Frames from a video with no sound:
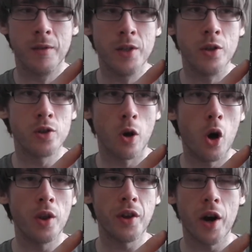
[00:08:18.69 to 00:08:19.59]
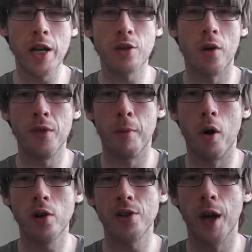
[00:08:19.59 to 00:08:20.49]
you know, so all the dirt is off the
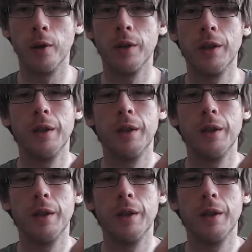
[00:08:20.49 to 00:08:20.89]
box now,